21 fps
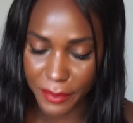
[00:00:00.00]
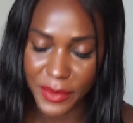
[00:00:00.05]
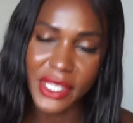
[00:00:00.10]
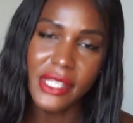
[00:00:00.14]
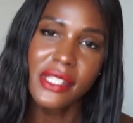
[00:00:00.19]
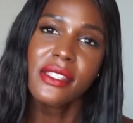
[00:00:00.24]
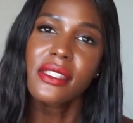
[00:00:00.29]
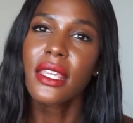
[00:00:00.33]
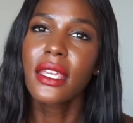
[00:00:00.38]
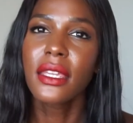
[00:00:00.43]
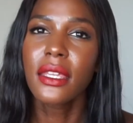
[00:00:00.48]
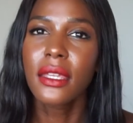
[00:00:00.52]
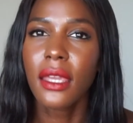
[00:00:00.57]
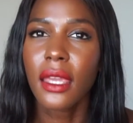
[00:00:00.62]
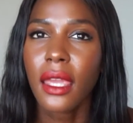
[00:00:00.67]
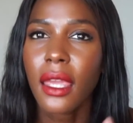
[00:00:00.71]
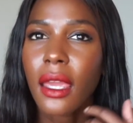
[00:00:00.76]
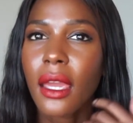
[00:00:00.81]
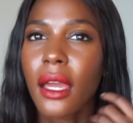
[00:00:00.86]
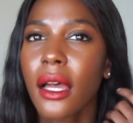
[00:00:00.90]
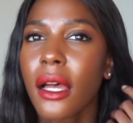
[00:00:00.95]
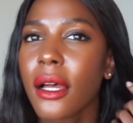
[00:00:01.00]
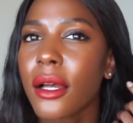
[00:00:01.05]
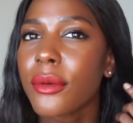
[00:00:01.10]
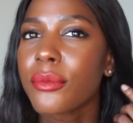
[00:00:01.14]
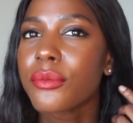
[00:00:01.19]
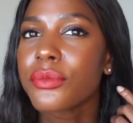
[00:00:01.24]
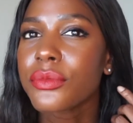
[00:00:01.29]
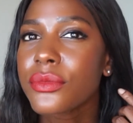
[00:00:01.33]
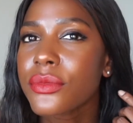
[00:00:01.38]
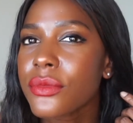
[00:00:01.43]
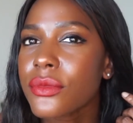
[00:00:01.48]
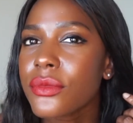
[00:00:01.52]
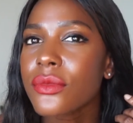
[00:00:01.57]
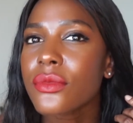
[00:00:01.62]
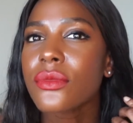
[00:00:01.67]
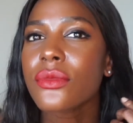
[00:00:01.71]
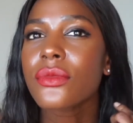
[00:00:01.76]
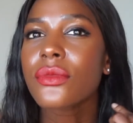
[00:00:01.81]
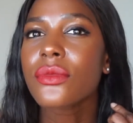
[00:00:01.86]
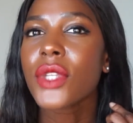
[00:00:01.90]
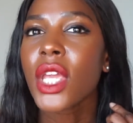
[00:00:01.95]
It's like a
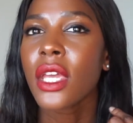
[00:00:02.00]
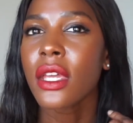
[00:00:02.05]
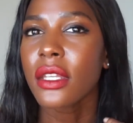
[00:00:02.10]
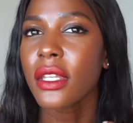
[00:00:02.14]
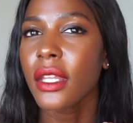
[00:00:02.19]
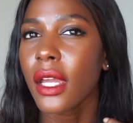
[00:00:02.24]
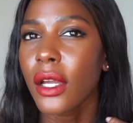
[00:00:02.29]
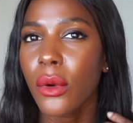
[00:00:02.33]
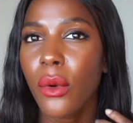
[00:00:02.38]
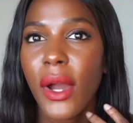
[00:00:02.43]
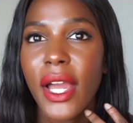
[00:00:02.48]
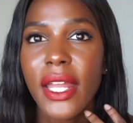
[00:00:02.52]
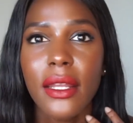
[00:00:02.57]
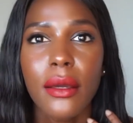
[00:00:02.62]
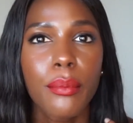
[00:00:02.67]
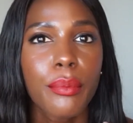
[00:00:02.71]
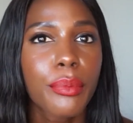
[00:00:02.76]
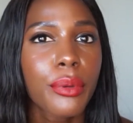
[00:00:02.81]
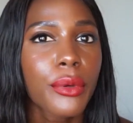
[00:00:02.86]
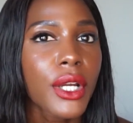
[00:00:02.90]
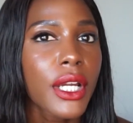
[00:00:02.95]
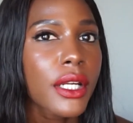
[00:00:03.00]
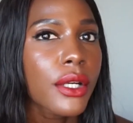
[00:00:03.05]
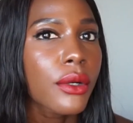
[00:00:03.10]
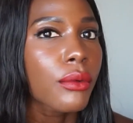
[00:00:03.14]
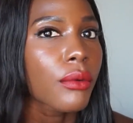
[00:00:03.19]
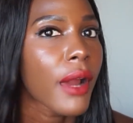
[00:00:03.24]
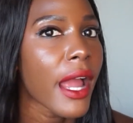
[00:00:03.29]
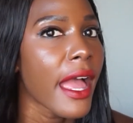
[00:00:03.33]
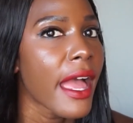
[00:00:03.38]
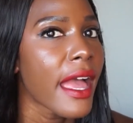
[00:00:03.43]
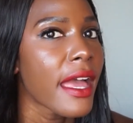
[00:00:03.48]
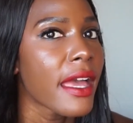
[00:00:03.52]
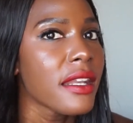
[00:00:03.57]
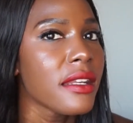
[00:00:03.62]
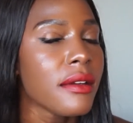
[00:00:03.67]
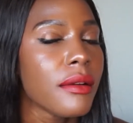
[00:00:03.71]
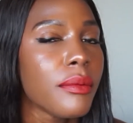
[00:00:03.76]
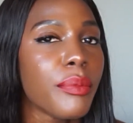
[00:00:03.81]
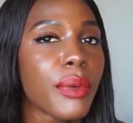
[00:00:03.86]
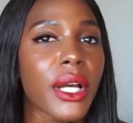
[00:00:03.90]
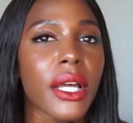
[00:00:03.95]
not quite a brick red,
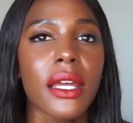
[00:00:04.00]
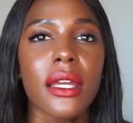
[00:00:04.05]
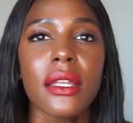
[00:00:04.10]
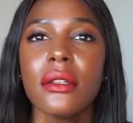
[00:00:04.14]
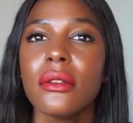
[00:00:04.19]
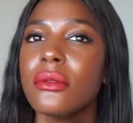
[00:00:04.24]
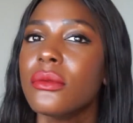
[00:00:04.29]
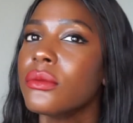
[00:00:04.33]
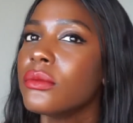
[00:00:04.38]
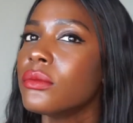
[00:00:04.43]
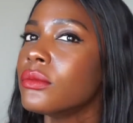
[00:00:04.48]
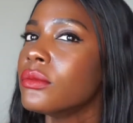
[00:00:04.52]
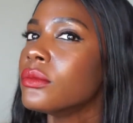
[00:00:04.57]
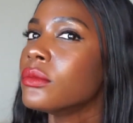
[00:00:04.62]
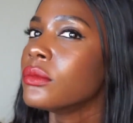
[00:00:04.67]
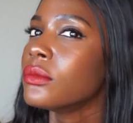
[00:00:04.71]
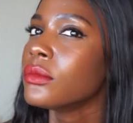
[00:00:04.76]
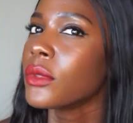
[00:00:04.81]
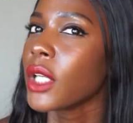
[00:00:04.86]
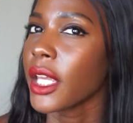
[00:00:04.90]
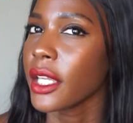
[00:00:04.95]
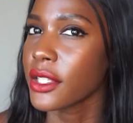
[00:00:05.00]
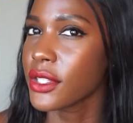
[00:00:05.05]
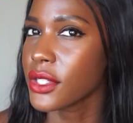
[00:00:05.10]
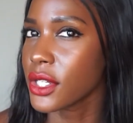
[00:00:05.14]
but it